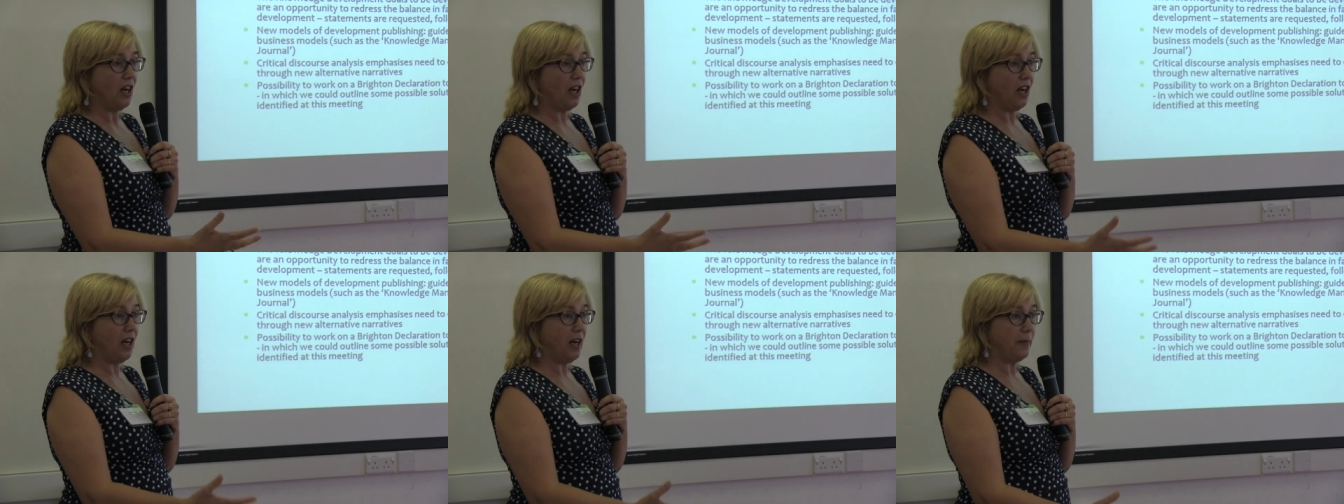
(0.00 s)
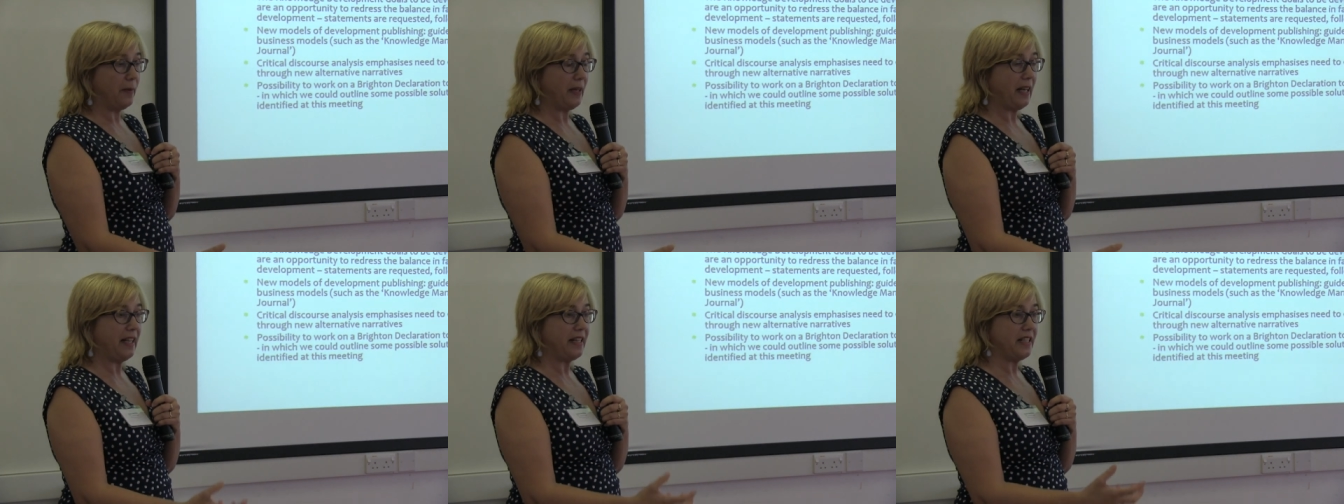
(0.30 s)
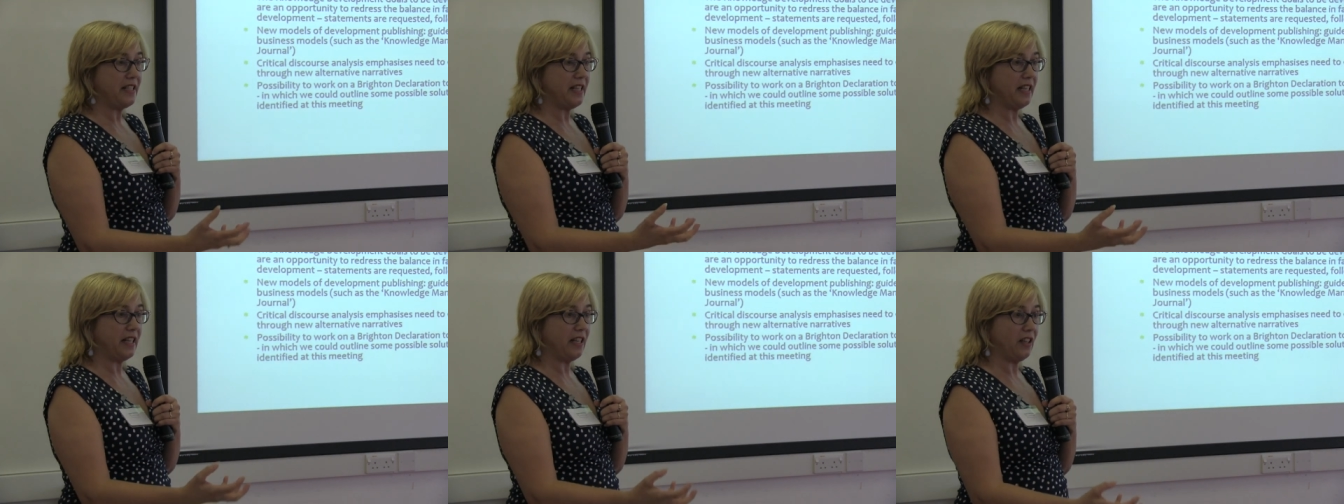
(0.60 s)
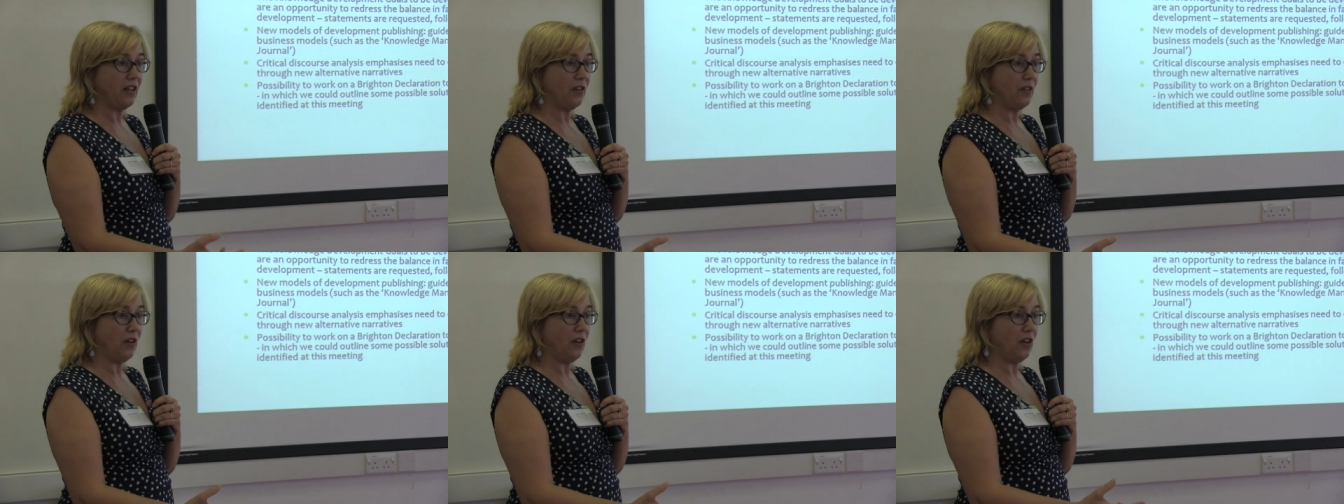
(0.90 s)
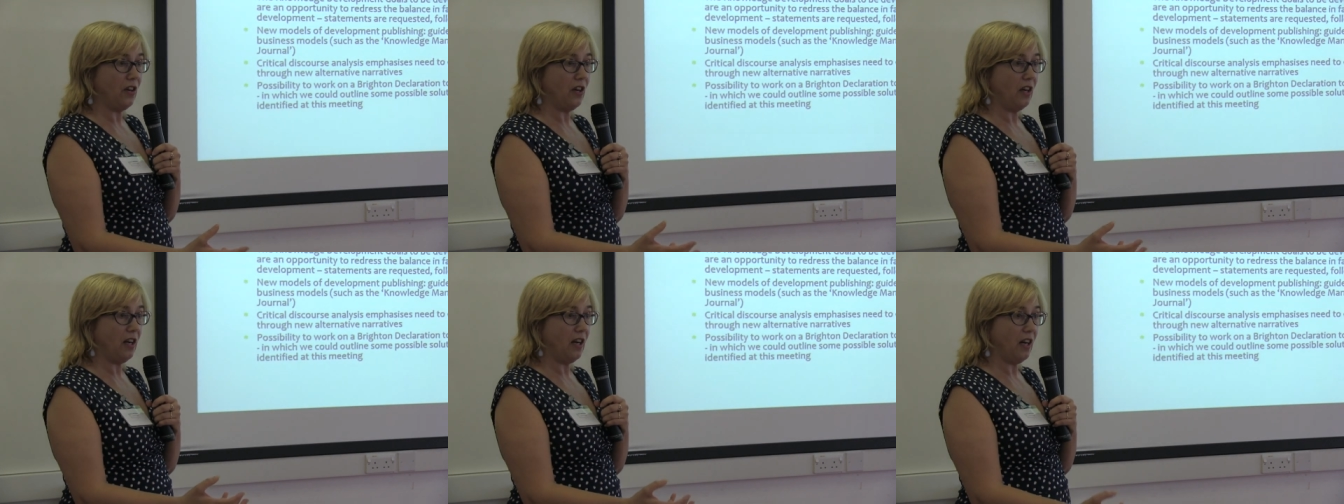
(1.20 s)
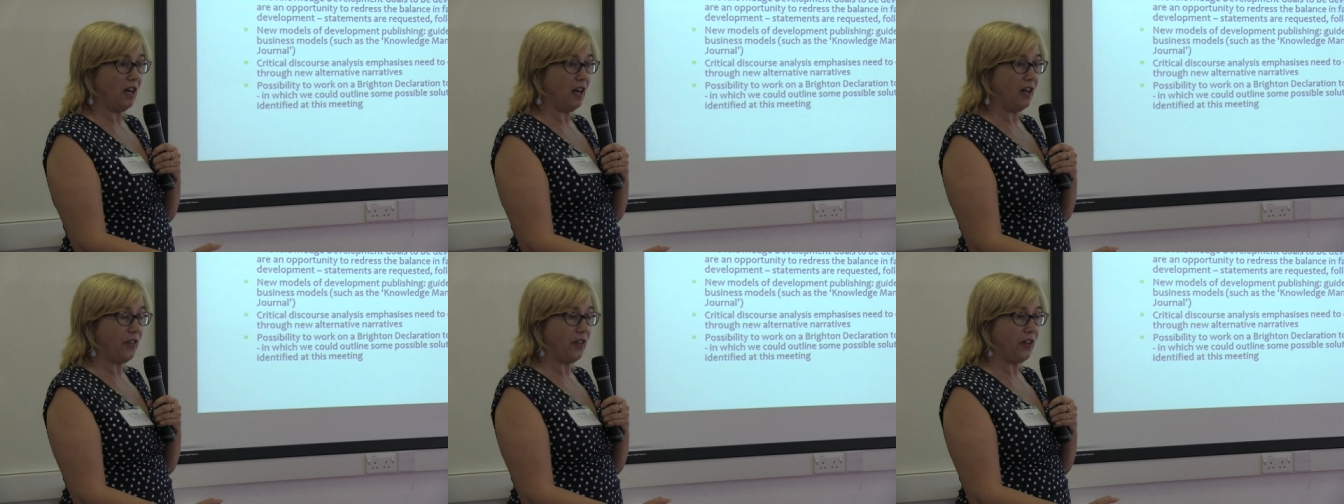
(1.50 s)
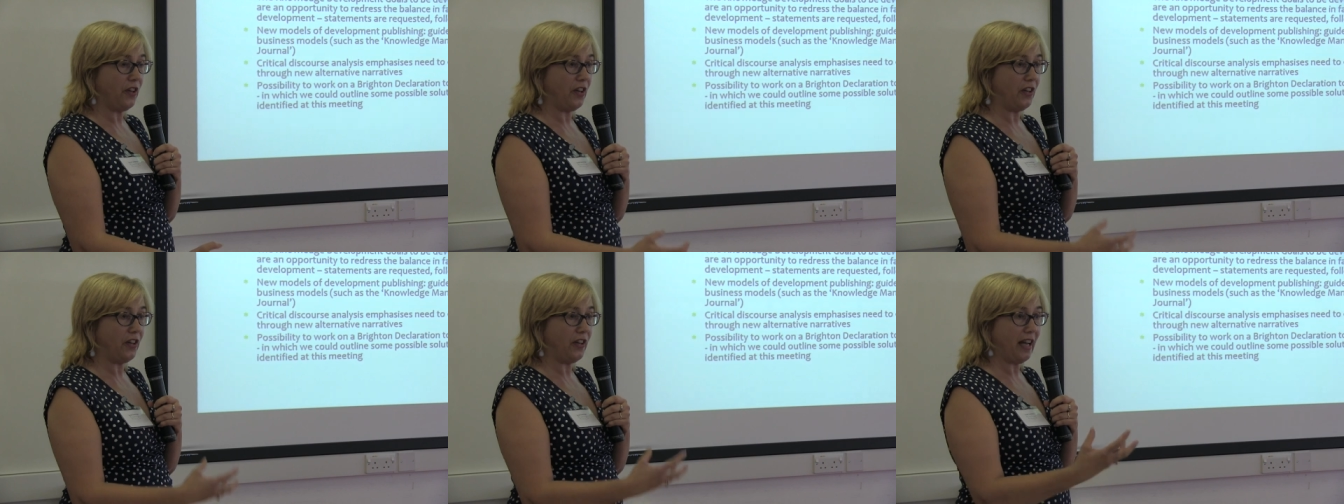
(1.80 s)
um, collecting
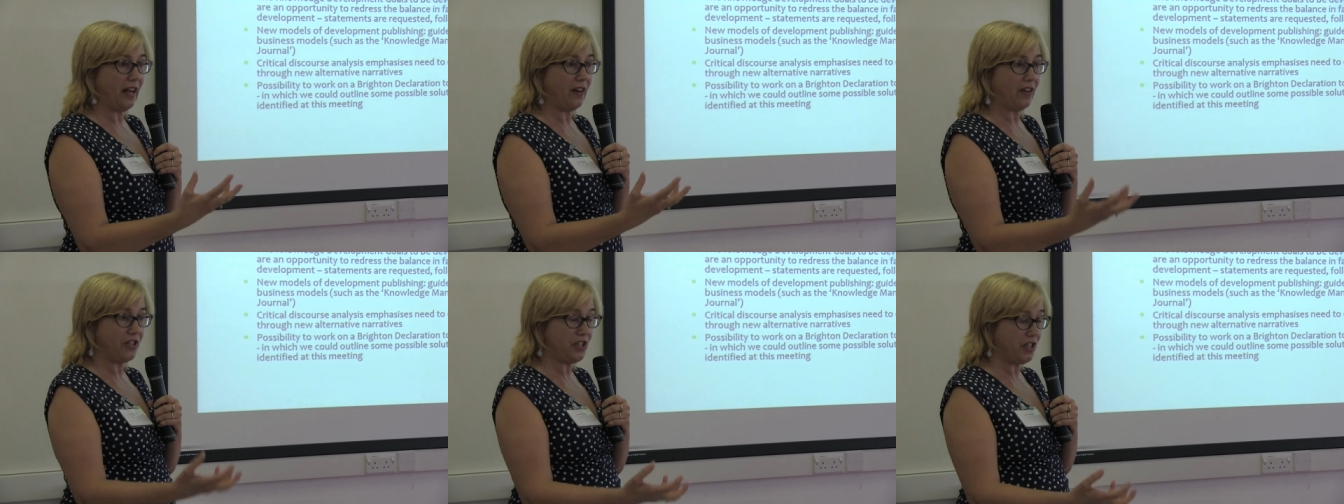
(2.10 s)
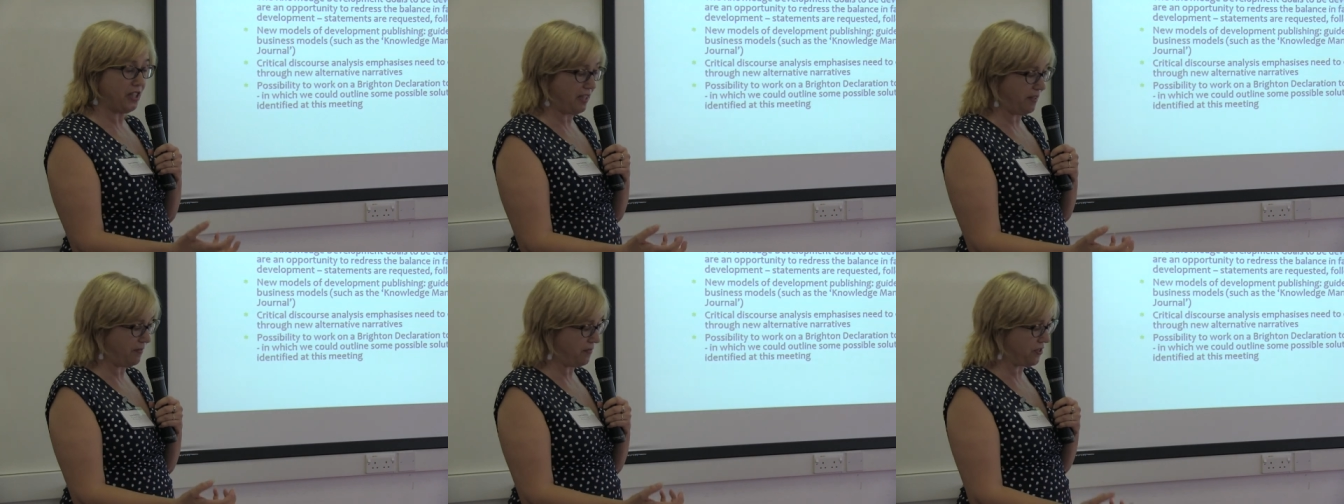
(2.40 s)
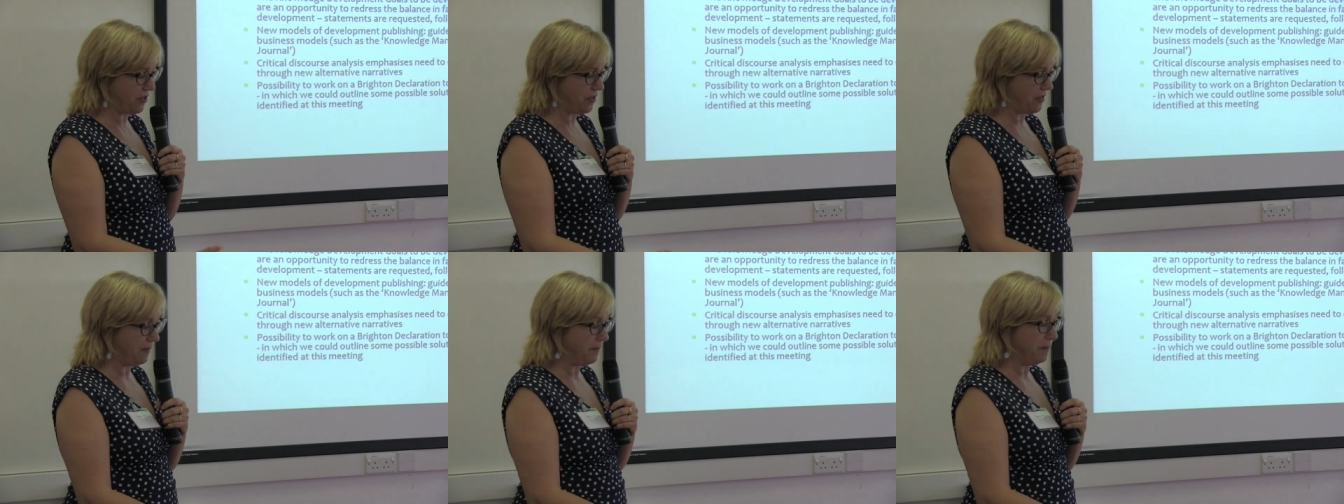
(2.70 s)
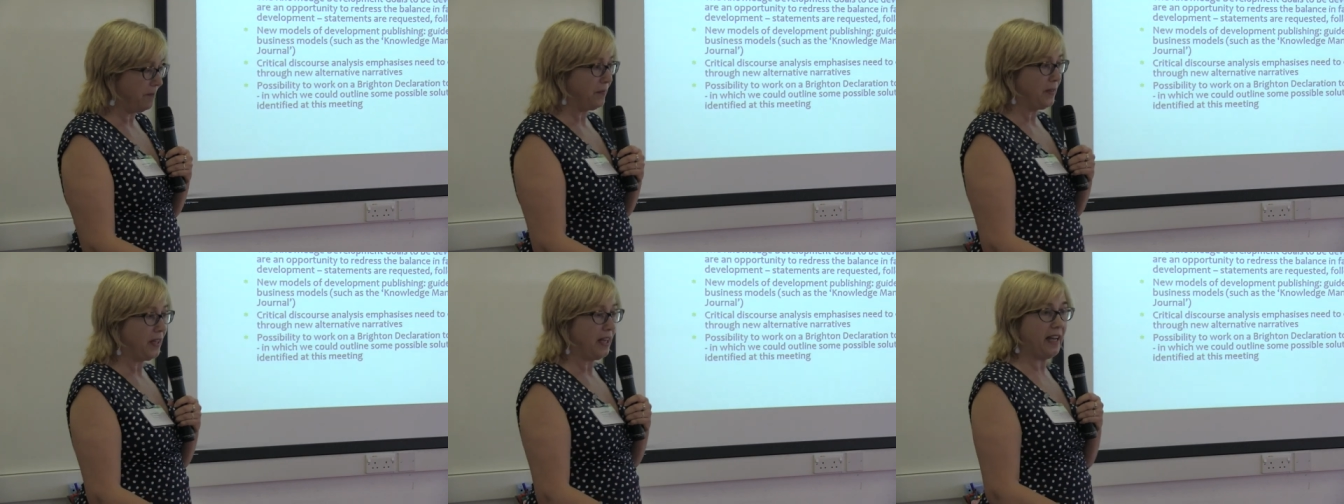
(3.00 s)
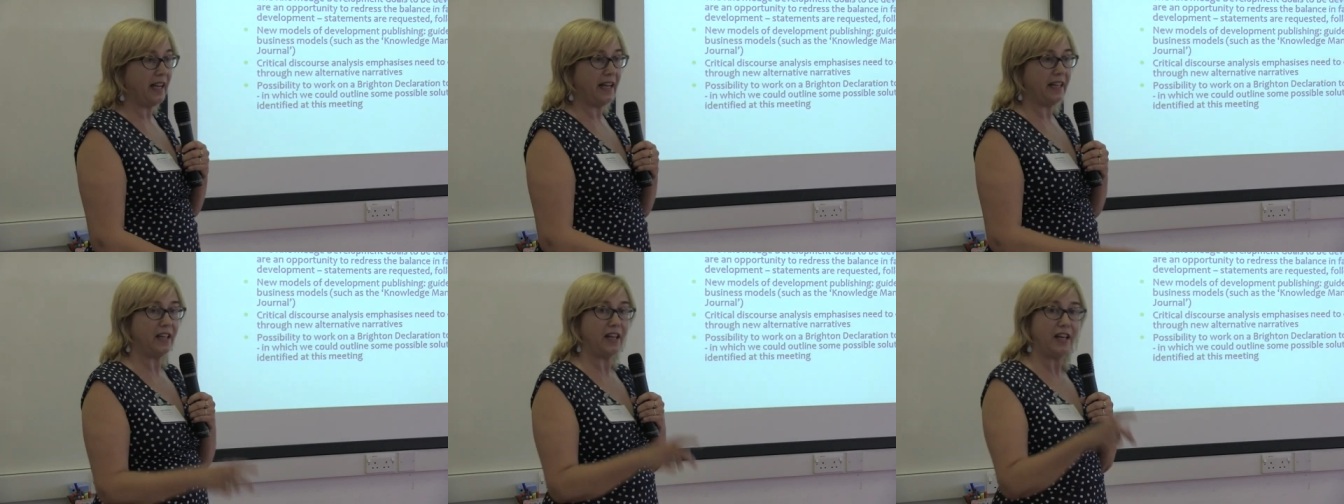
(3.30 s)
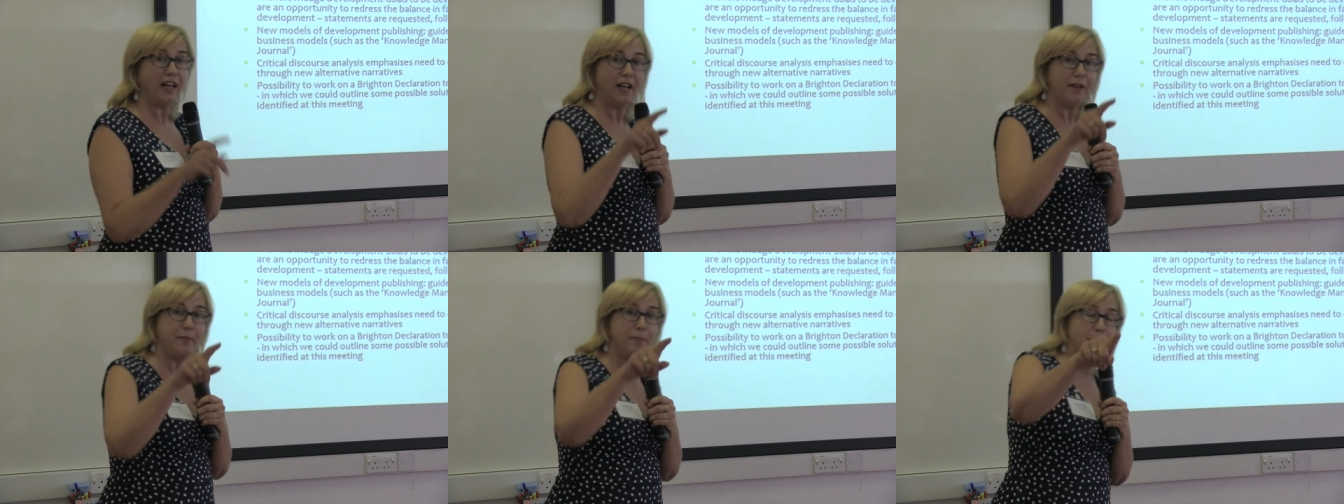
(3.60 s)
other narratives. And I